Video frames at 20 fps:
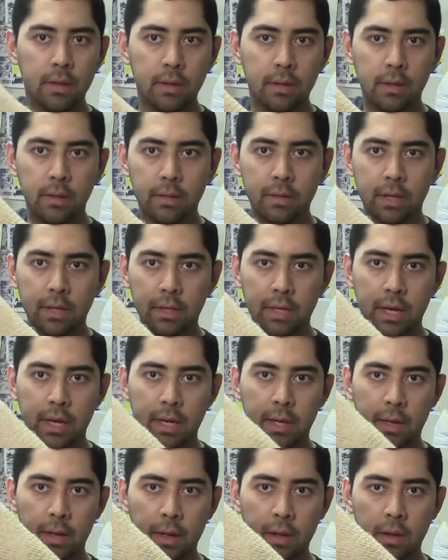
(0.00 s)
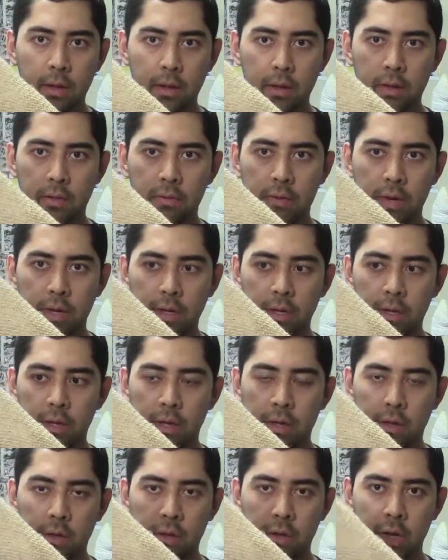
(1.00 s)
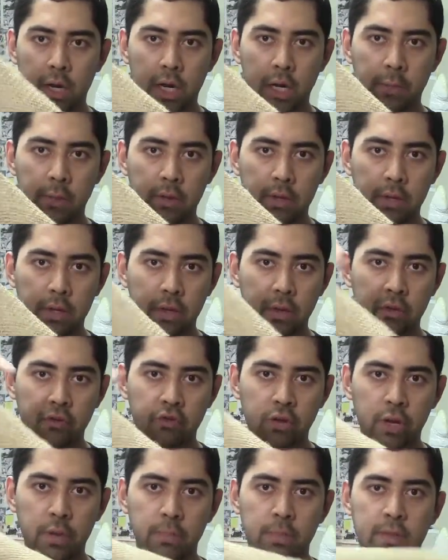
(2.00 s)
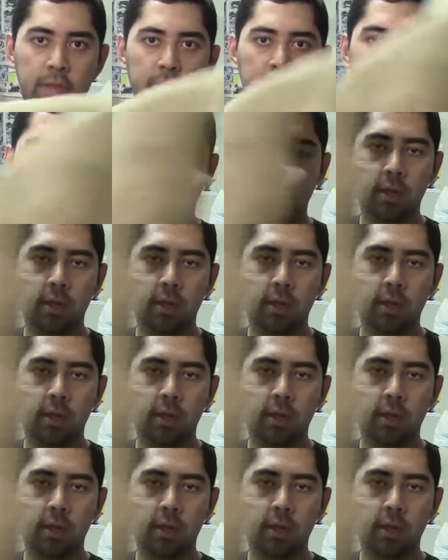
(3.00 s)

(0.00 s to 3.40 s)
Looks like that, right? You cut up into little strips.